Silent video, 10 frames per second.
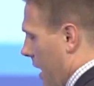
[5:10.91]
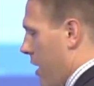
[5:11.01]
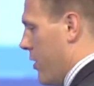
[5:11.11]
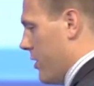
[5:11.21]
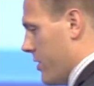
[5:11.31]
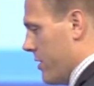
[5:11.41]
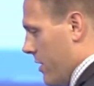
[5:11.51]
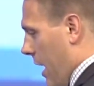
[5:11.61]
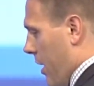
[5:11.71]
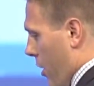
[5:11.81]
you to
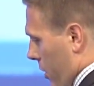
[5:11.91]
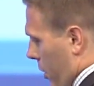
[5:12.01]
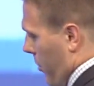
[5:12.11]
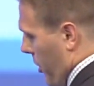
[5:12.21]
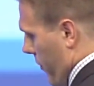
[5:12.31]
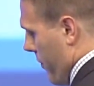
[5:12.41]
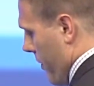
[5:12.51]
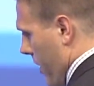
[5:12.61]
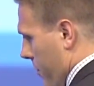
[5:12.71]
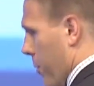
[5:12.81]
kind of hear a little bit
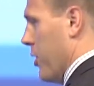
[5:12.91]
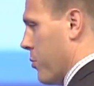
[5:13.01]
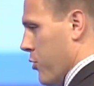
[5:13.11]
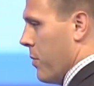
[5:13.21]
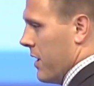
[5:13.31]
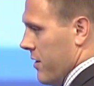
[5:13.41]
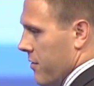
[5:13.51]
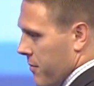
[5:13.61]
of from his perspective.